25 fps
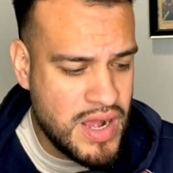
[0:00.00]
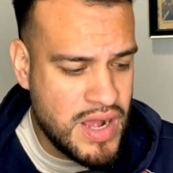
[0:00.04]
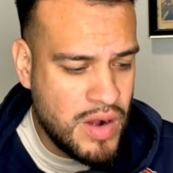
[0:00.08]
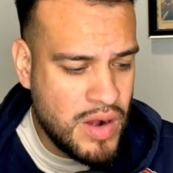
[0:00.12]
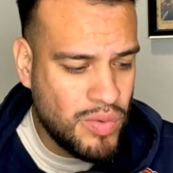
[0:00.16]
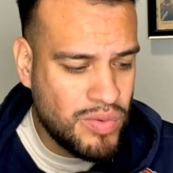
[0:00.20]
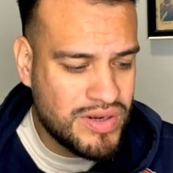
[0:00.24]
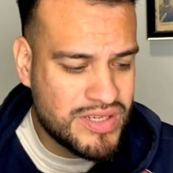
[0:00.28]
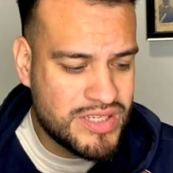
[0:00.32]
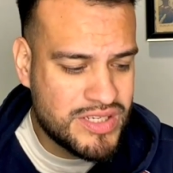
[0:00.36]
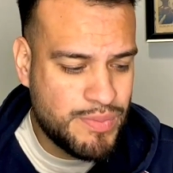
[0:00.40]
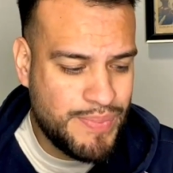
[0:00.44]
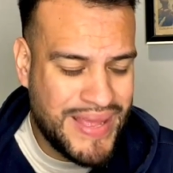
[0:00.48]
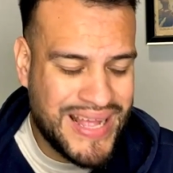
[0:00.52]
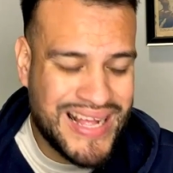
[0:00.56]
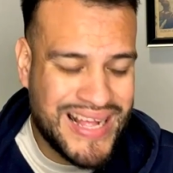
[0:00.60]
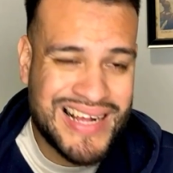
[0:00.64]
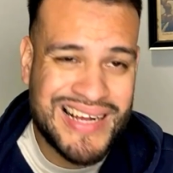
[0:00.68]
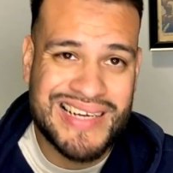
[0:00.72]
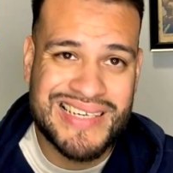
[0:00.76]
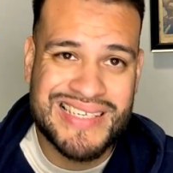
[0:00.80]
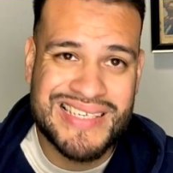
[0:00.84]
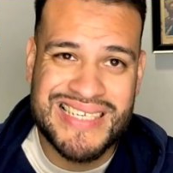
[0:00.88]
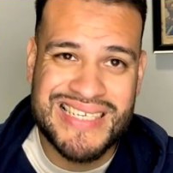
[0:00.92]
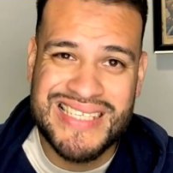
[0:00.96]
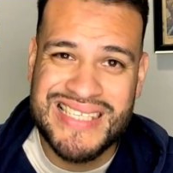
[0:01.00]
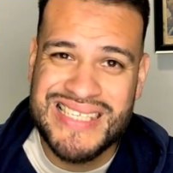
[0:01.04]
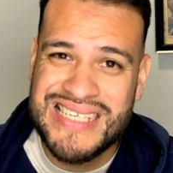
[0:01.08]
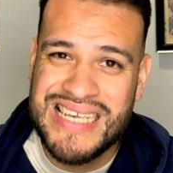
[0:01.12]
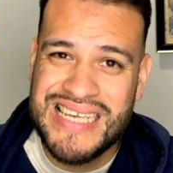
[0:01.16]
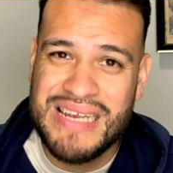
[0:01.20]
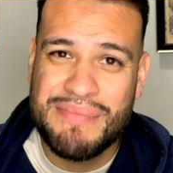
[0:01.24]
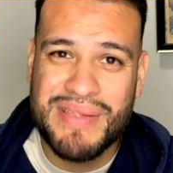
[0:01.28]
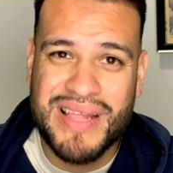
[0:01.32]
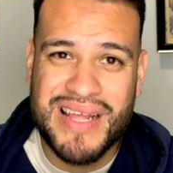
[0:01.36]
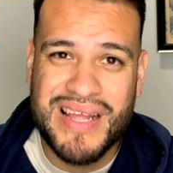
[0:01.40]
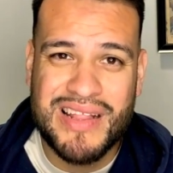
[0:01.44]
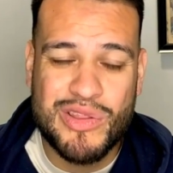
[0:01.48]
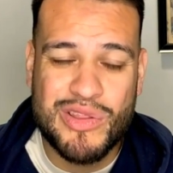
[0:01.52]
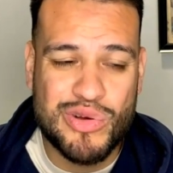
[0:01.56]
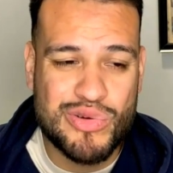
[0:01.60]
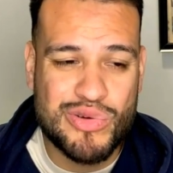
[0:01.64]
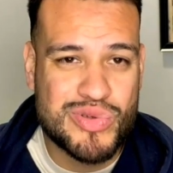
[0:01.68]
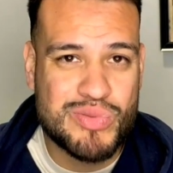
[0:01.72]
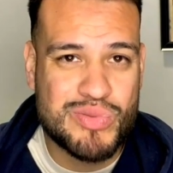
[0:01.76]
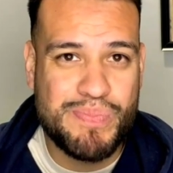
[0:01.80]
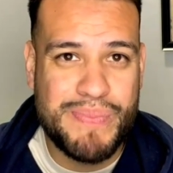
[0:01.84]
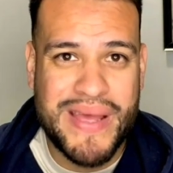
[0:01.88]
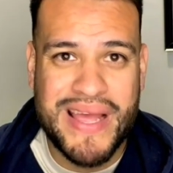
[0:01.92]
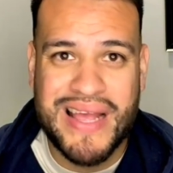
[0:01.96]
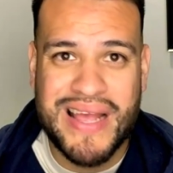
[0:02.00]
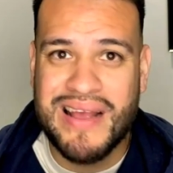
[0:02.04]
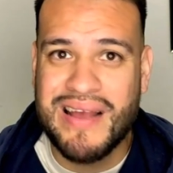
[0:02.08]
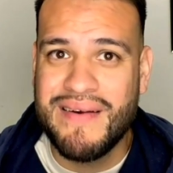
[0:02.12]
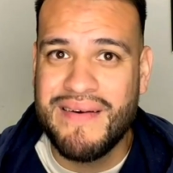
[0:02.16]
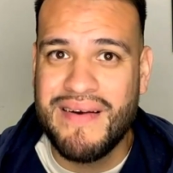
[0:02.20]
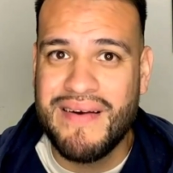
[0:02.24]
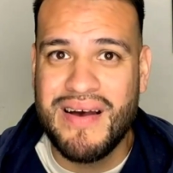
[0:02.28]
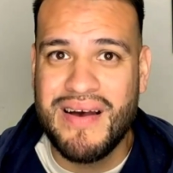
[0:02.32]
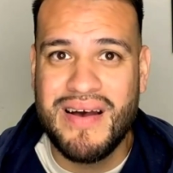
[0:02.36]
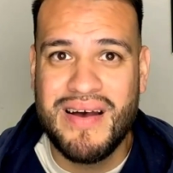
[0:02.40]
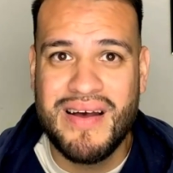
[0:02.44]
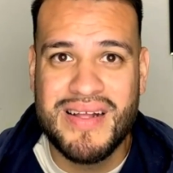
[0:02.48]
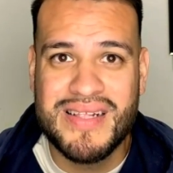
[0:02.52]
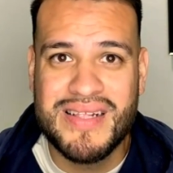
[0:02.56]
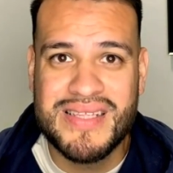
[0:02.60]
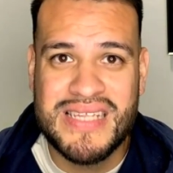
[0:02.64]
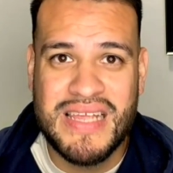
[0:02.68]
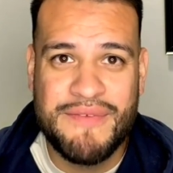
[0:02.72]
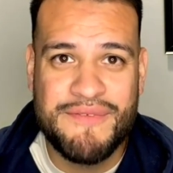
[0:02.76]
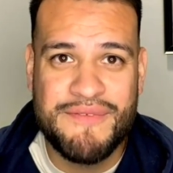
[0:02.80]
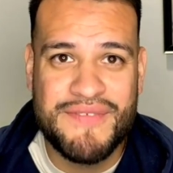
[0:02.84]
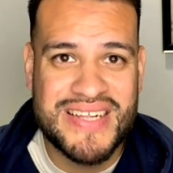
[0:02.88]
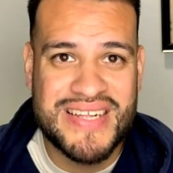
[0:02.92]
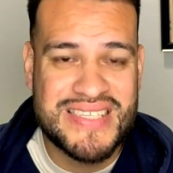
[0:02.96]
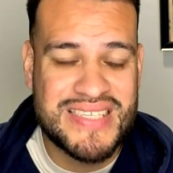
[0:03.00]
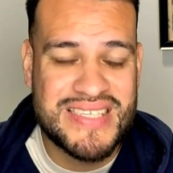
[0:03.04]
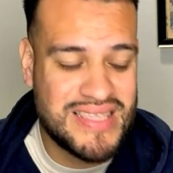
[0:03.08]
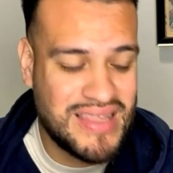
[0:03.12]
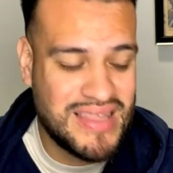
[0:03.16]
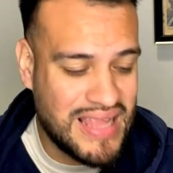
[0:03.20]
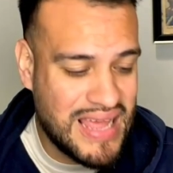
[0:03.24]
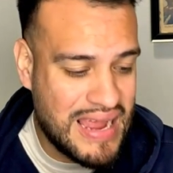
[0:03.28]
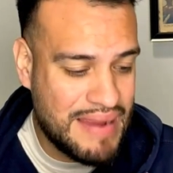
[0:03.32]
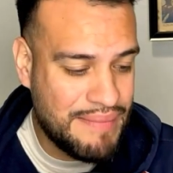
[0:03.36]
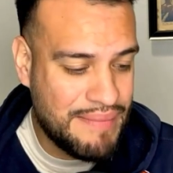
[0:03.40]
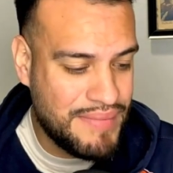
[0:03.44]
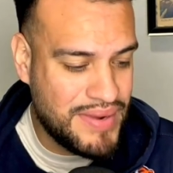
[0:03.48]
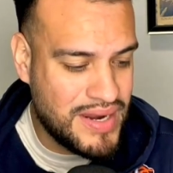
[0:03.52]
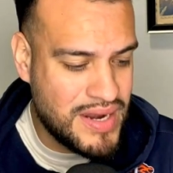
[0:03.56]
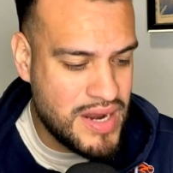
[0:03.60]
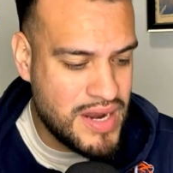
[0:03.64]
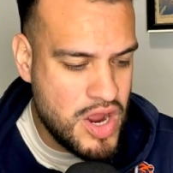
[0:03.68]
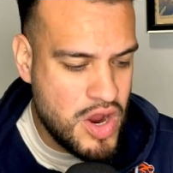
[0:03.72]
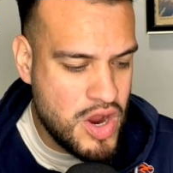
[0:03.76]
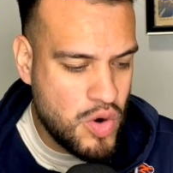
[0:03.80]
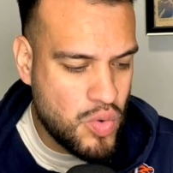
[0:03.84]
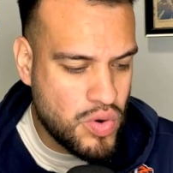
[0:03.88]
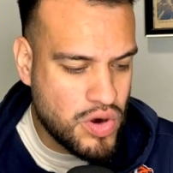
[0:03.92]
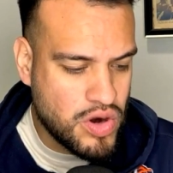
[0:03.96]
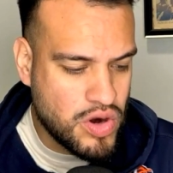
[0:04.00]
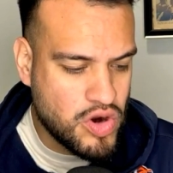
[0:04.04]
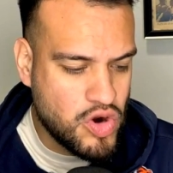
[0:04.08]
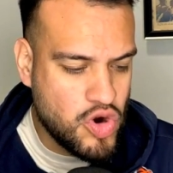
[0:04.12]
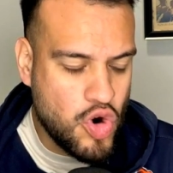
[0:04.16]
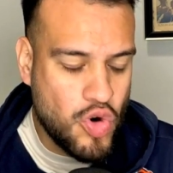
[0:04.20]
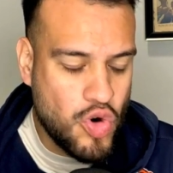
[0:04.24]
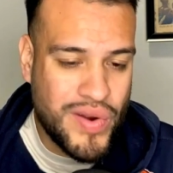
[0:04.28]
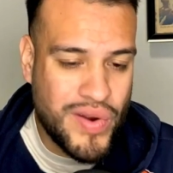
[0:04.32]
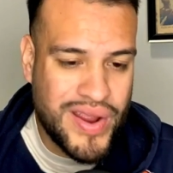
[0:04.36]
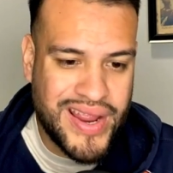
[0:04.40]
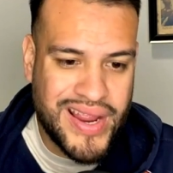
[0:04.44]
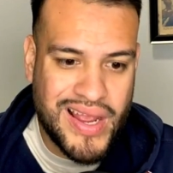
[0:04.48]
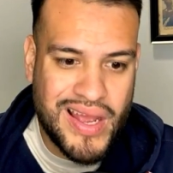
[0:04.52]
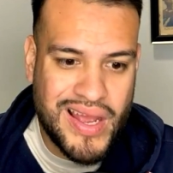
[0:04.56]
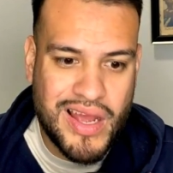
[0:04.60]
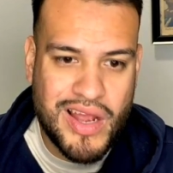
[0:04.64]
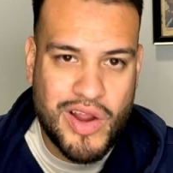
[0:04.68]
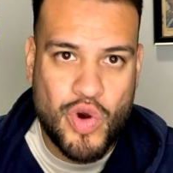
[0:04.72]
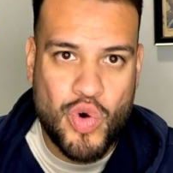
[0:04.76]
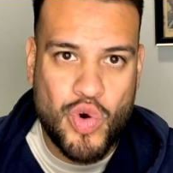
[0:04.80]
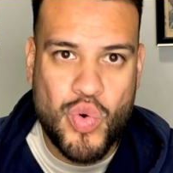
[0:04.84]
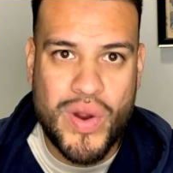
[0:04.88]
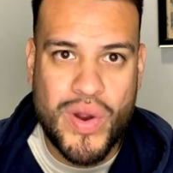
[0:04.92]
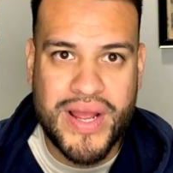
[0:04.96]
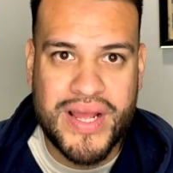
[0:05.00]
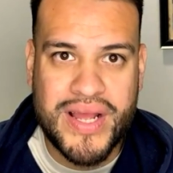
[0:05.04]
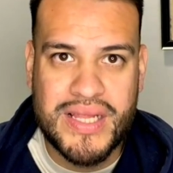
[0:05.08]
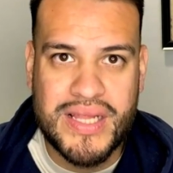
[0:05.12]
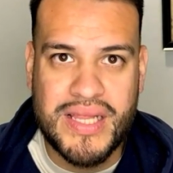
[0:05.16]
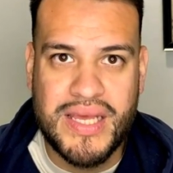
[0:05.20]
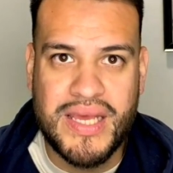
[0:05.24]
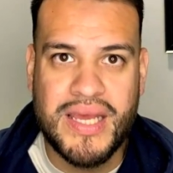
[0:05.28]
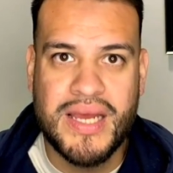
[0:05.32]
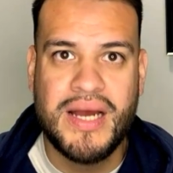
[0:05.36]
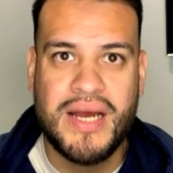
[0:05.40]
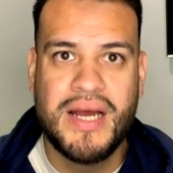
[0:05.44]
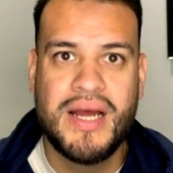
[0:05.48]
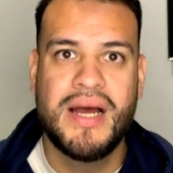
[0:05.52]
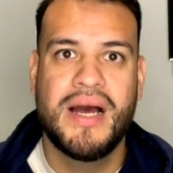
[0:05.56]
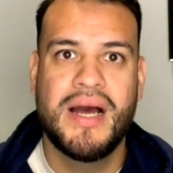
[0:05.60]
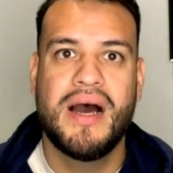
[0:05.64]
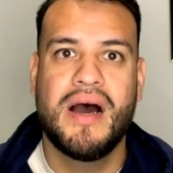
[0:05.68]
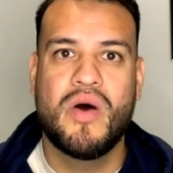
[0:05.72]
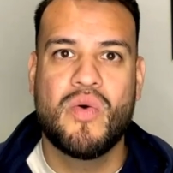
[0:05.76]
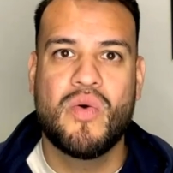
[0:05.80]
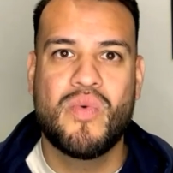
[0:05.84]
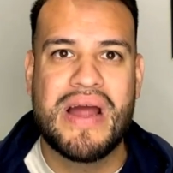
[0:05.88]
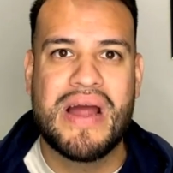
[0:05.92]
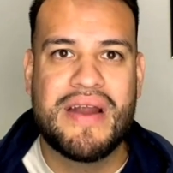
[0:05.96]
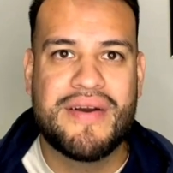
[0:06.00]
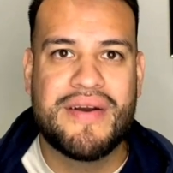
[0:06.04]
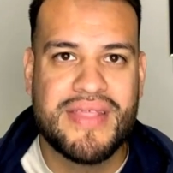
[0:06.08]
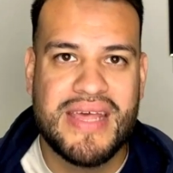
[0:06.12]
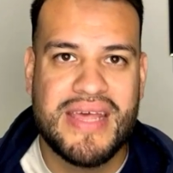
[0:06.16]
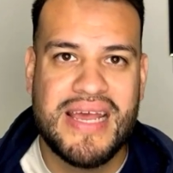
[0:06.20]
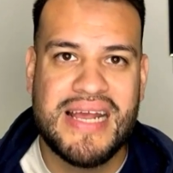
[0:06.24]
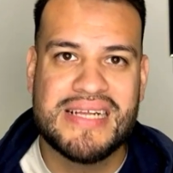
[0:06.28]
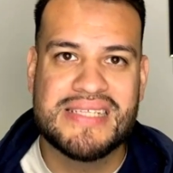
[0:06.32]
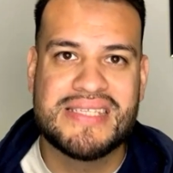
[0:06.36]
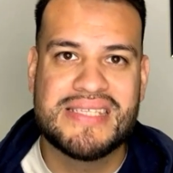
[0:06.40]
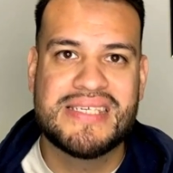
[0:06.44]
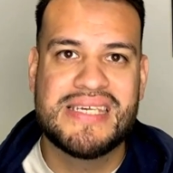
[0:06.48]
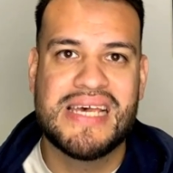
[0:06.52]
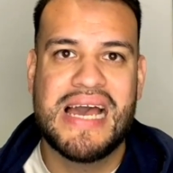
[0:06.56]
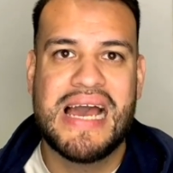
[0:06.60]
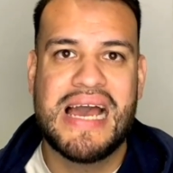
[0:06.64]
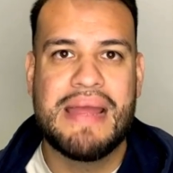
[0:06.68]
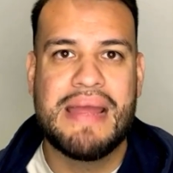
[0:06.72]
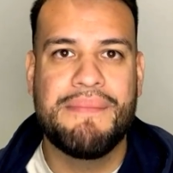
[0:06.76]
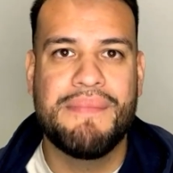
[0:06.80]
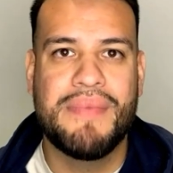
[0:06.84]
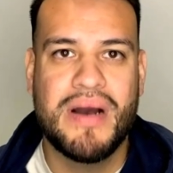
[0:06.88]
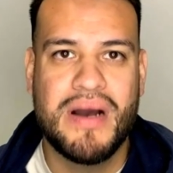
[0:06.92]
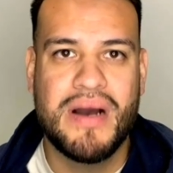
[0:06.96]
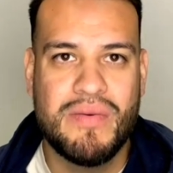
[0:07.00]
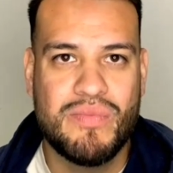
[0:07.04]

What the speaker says: was because it seemed like those big defensive linemen were going quickly around that time.